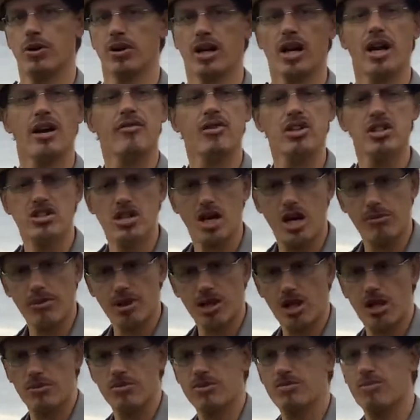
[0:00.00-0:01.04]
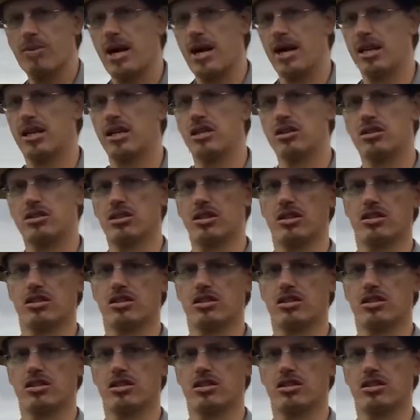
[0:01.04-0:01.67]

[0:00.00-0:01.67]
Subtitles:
And every time it comes back into the